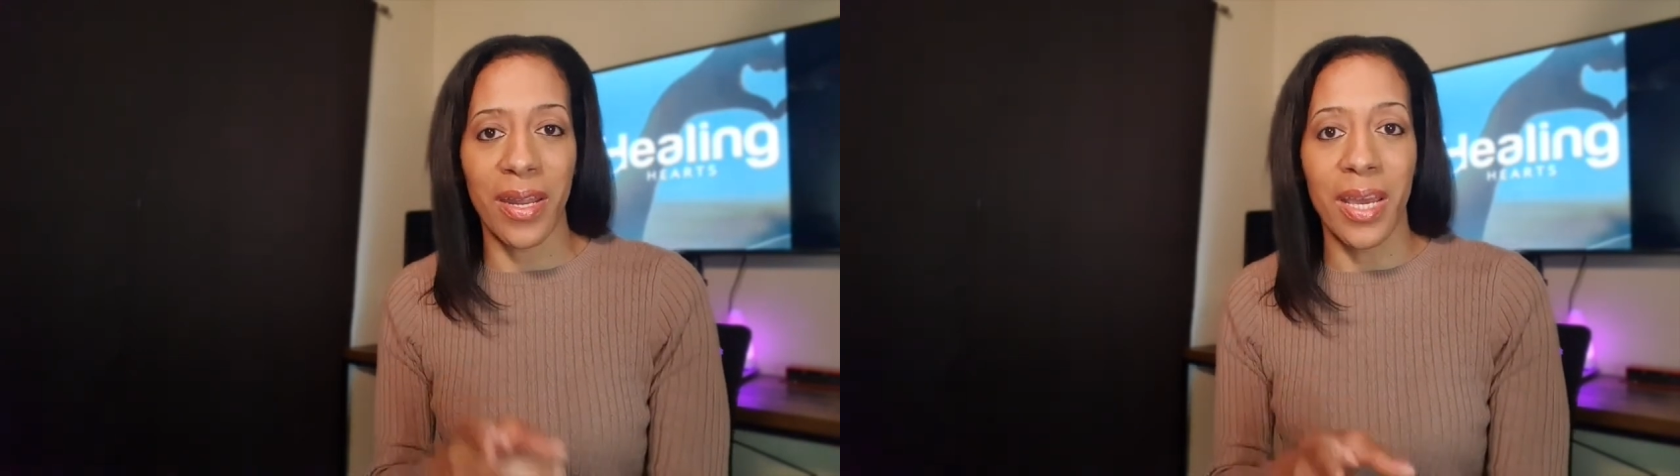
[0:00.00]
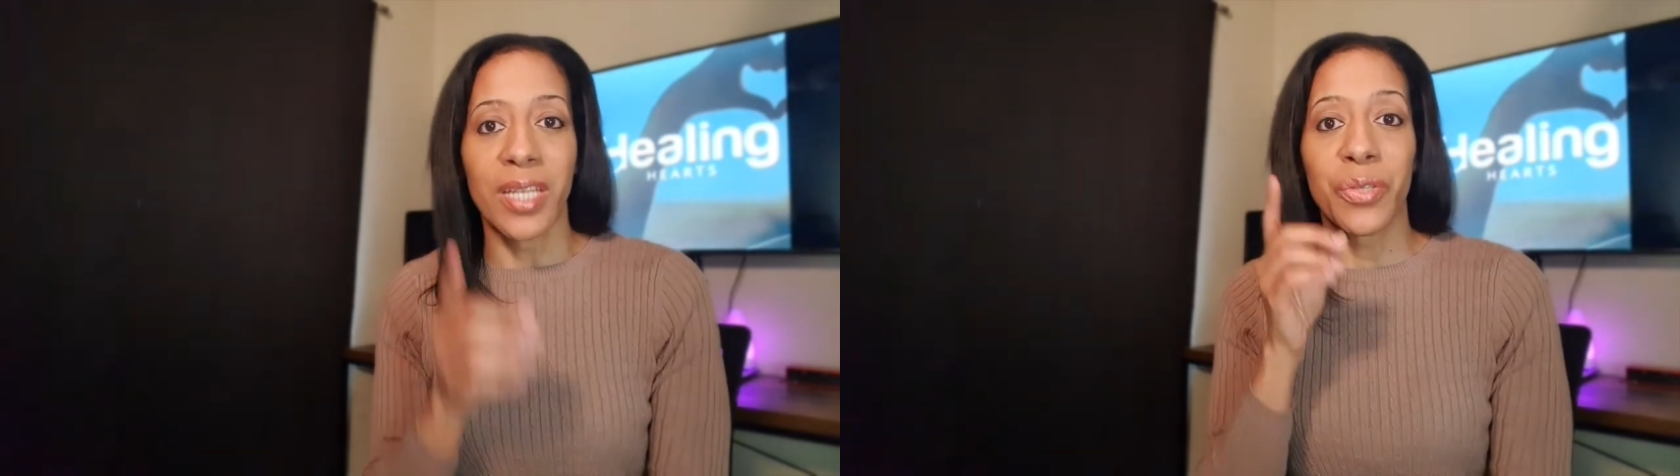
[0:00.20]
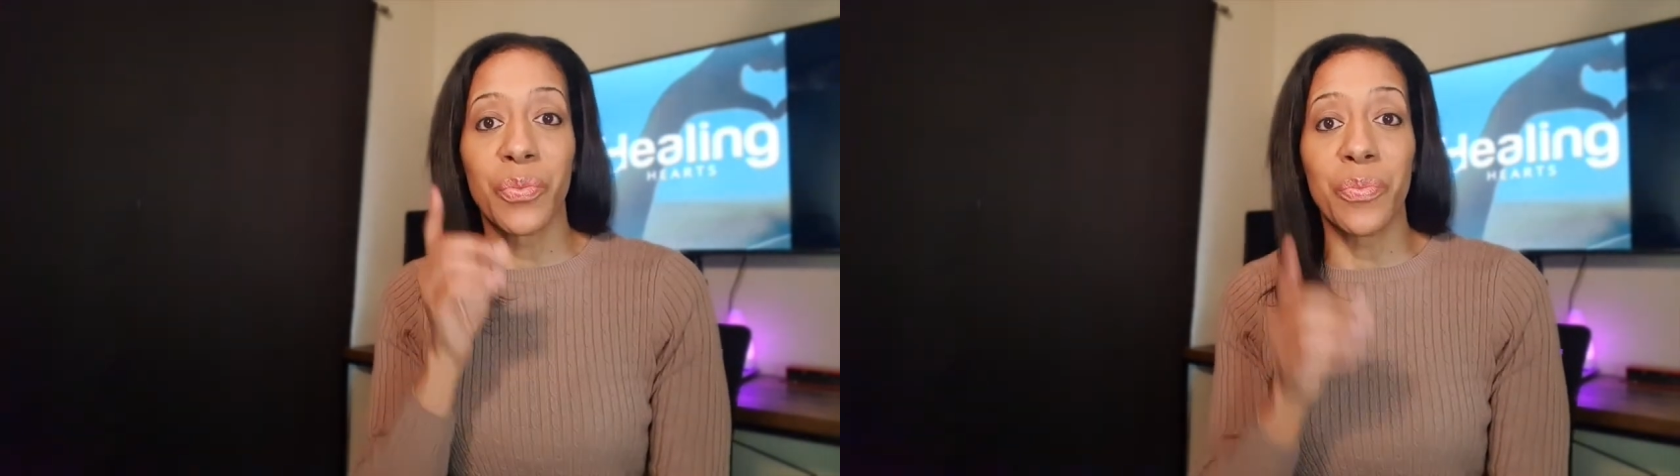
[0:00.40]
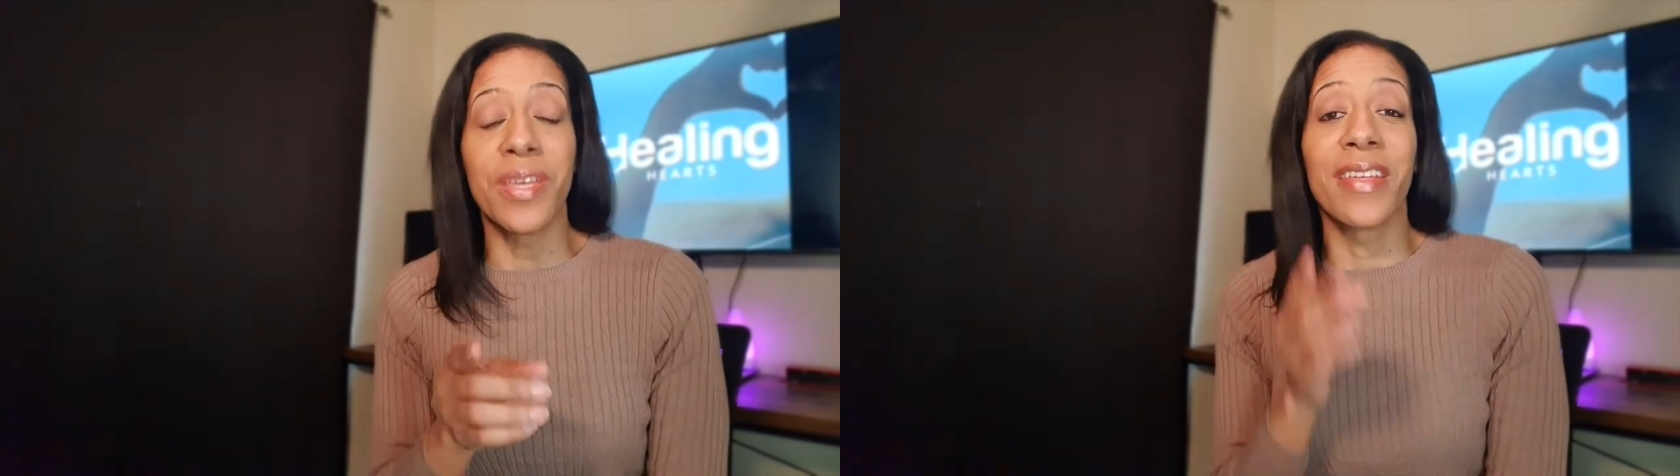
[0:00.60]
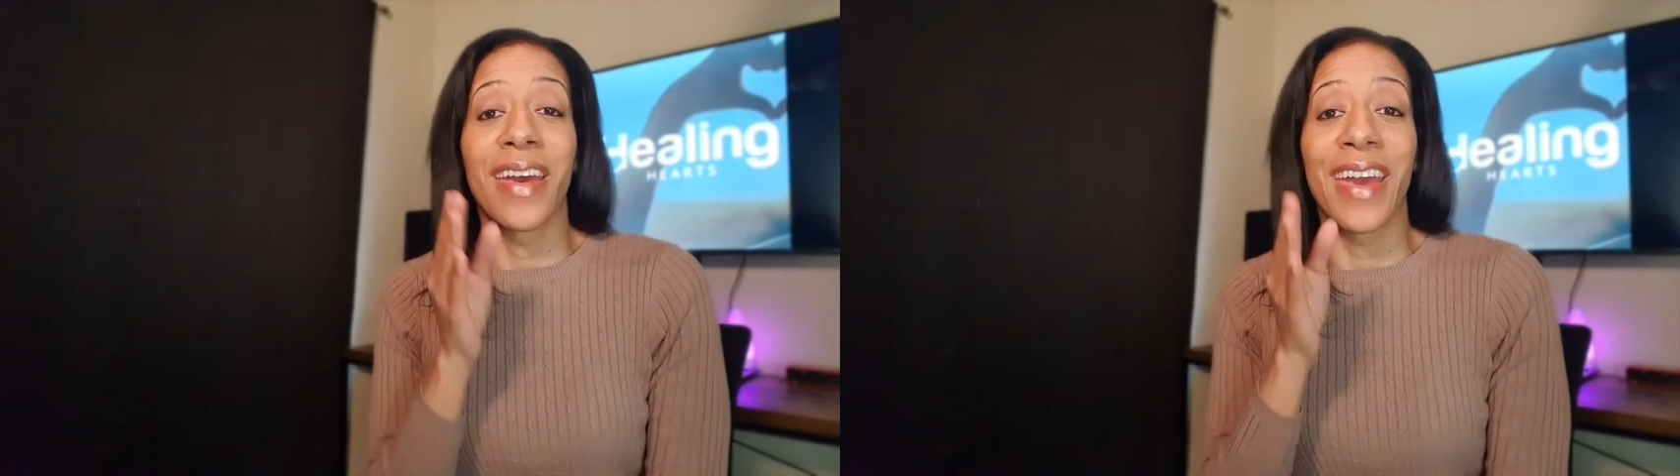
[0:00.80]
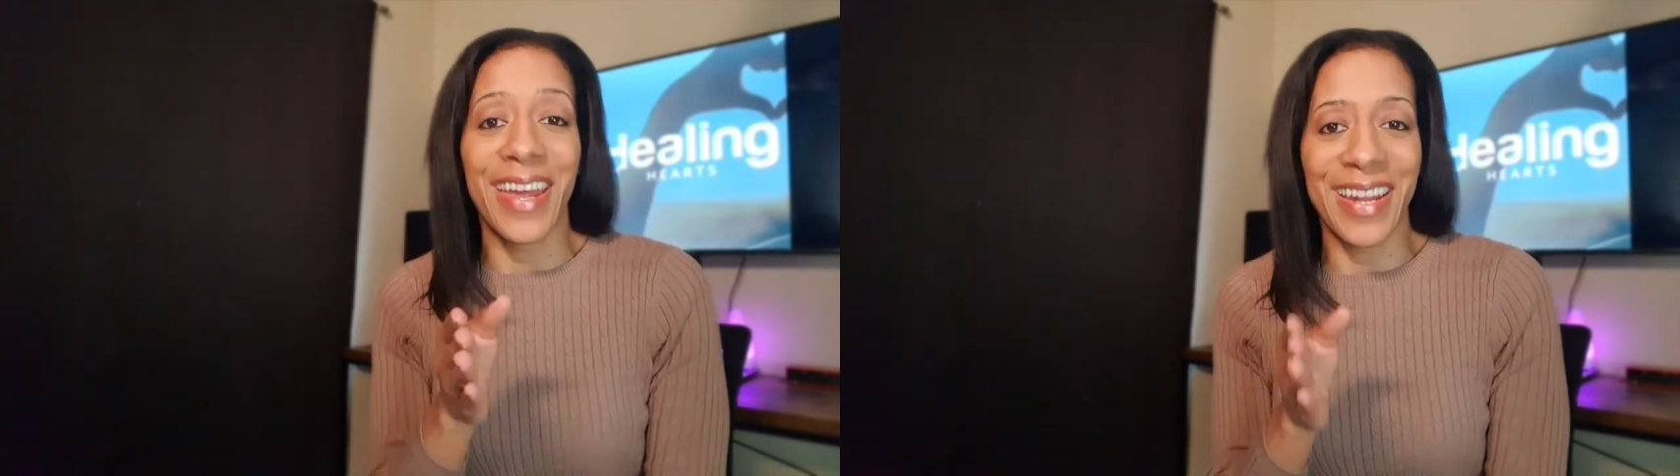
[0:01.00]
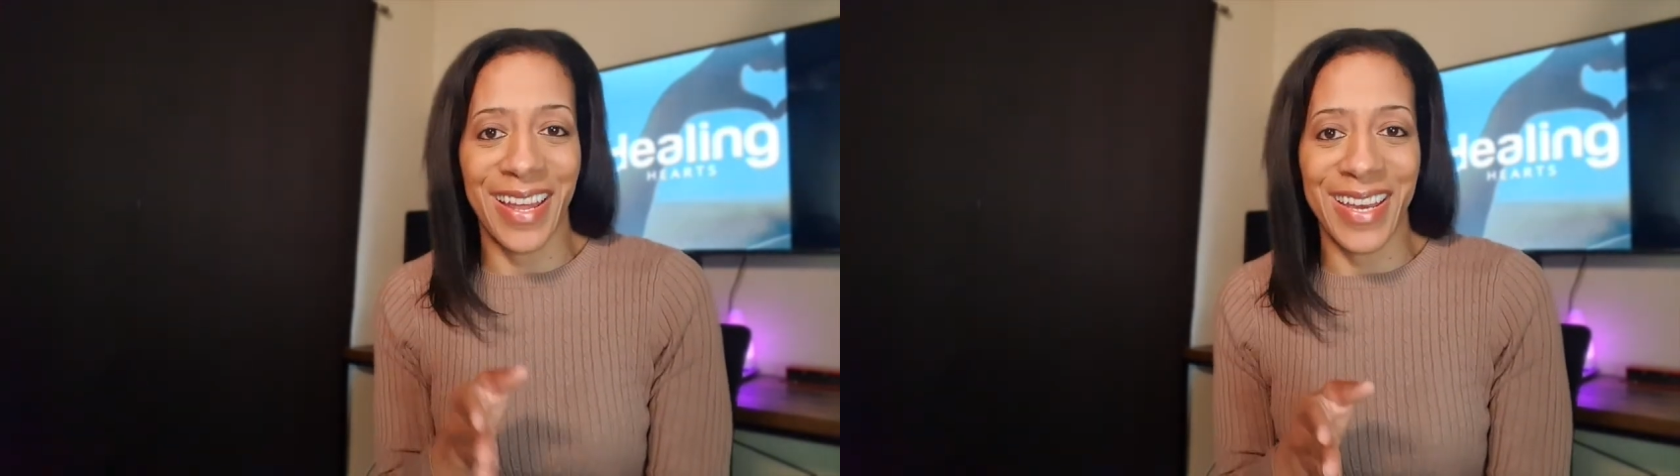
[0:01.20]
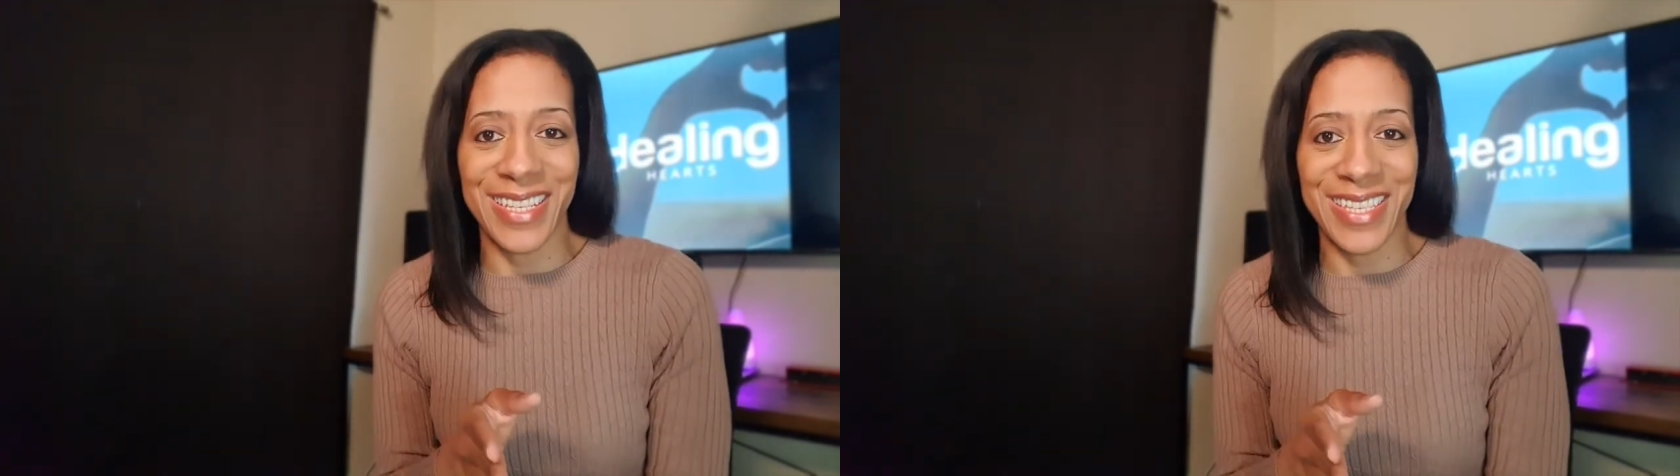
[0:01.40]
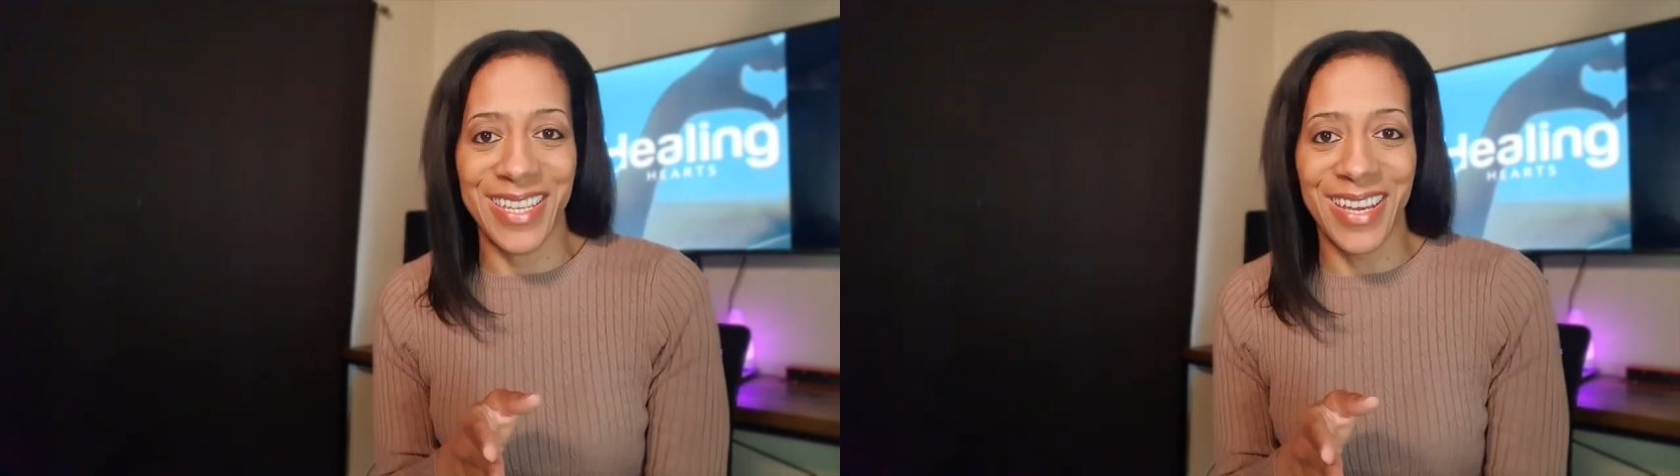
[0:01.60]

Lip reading: to be the headlights